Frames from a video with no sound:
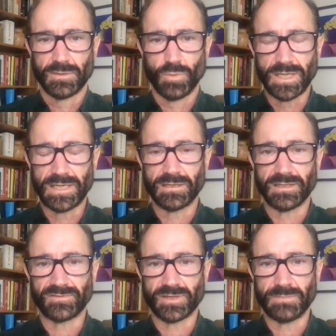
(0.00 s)
The one area
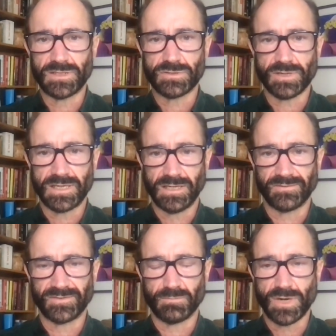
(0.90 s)
that's going to be tricky
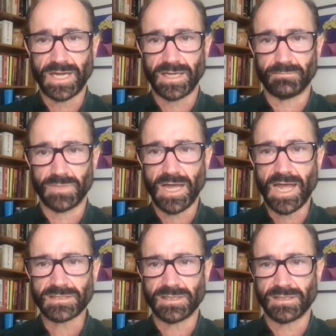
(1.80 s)
is the brain, but I
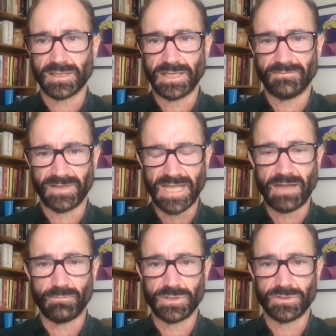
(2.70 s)
actually think even
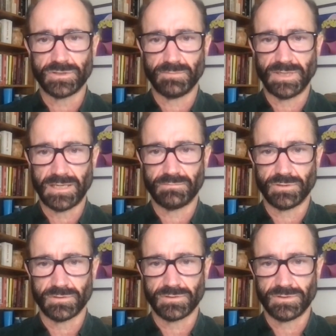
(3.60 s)
that we should be
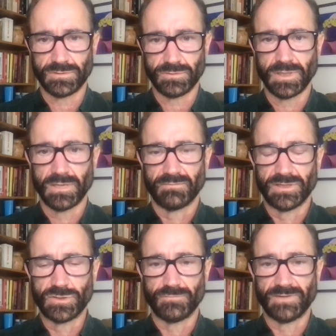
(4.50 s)
able to
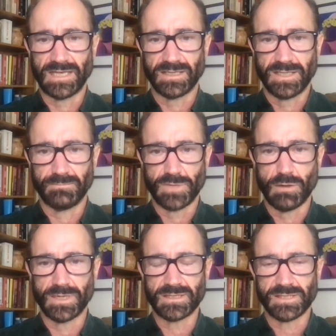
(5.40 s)
rejuvenate and keep
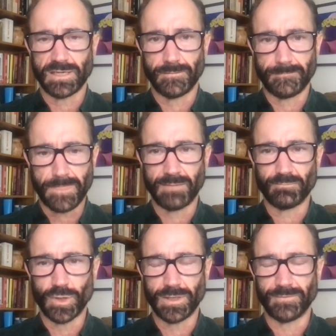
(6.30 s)
going. So
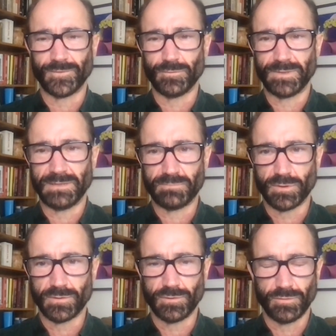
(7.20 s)
I'm one of the few
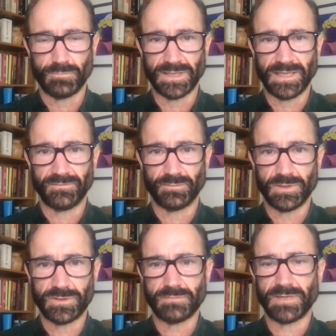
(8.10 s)
people who believes
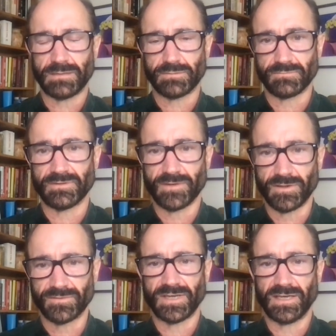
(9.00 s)
we should be able to
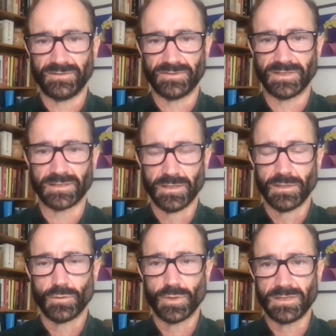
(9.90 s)
reverse aging
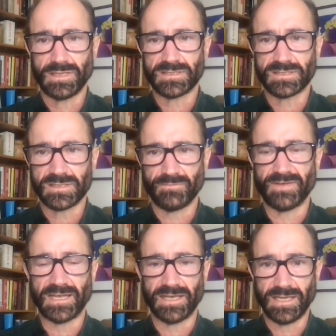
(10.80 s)
or at least
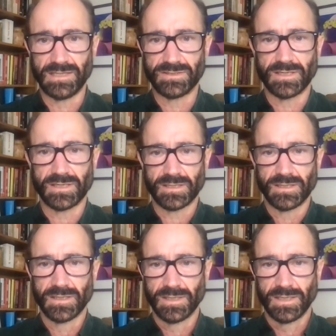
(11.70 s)
prevent aging.
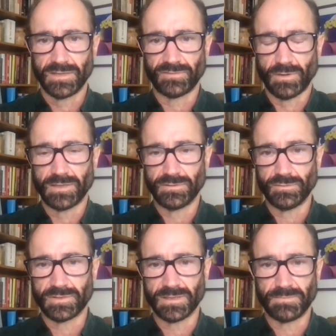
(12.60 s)
And so I
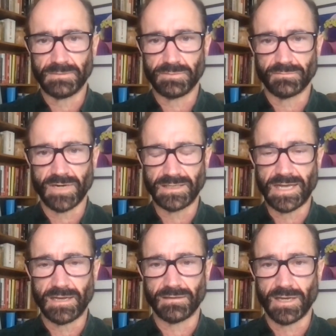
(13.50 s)
do think people right
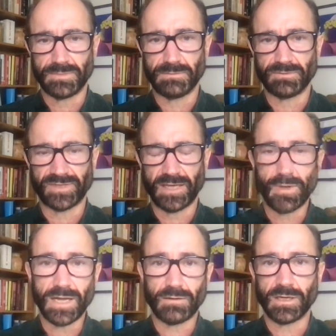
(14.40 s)
now, a lot of people say,
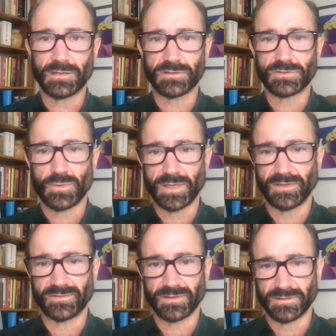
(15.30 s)
well, one hundred
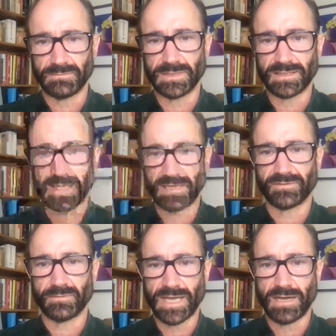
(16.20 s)
twenty is the limit.
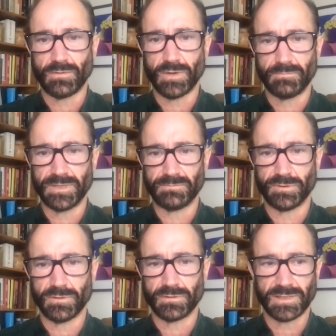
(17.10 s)
That's about what
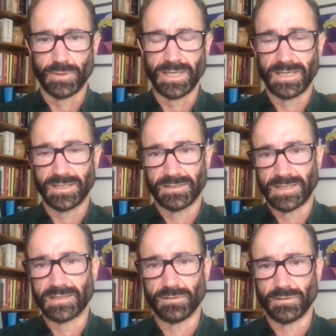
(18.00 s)
people hit and
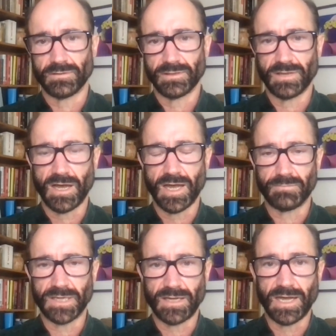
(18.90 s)
then they'll
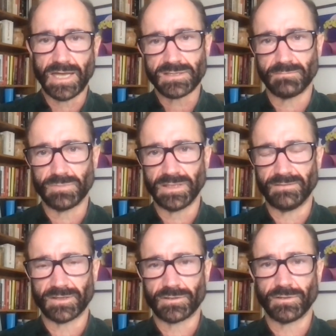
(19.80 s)
die. But I actually
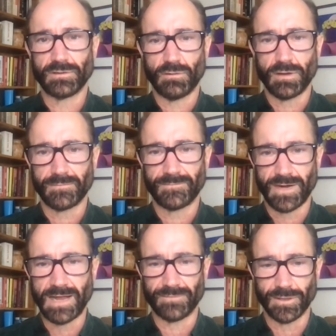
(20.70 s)
believe it could go on
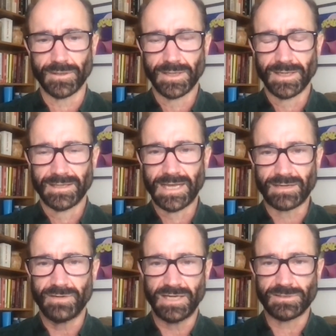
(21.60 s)
forever.
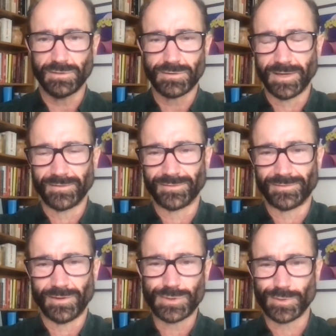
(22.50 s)
That creates all kinds of
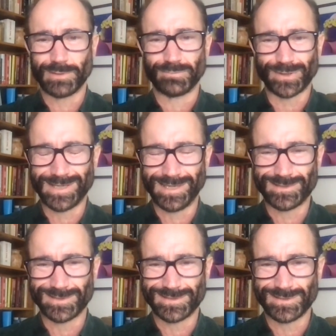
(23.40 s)
social
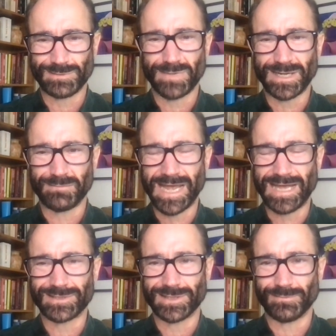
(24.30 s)
implications, as you might
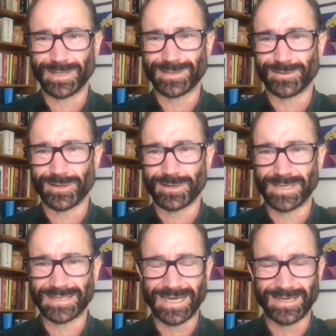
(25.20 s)
imagine. And we can talk
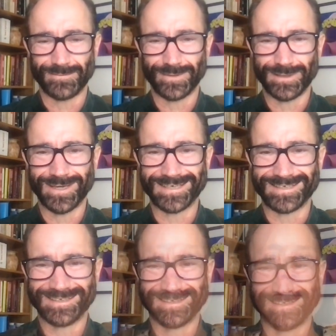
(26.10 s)
about that if you like.